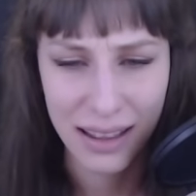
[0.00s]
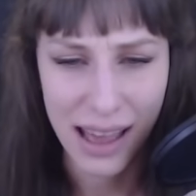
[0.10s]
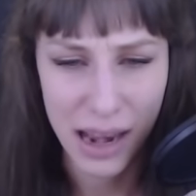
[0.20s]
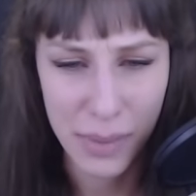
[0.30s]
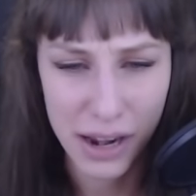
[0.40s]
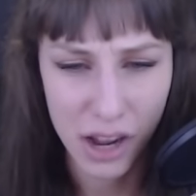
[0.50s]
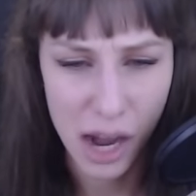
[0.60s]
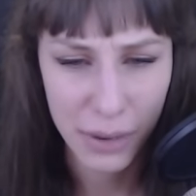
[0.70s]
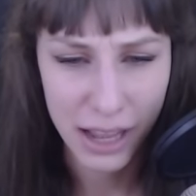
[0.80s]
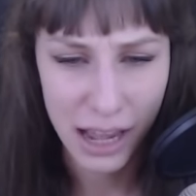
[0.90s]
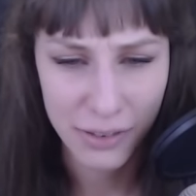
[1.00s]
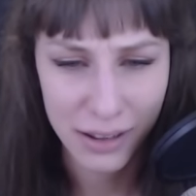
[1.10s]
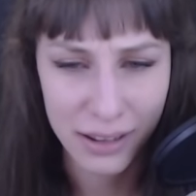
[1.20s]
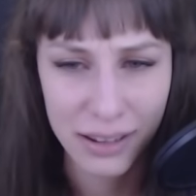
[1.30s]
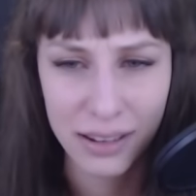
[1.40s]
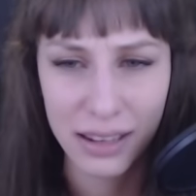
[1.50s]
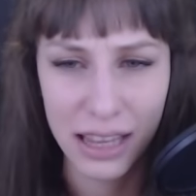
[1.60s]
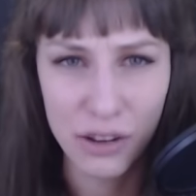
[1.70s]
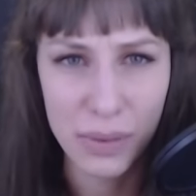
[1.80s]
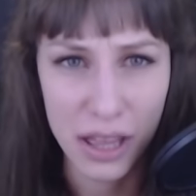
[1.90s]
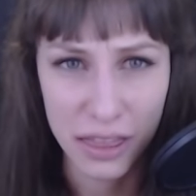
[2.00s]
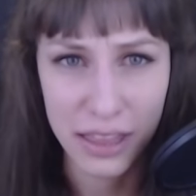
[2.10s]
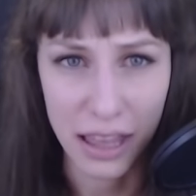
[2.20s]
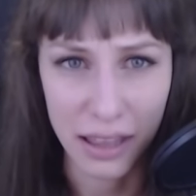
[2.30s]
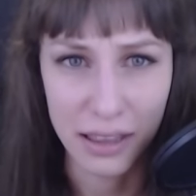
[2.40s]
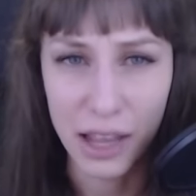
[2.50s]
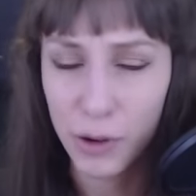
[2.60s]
and I made a comic out of it, it would be a thing.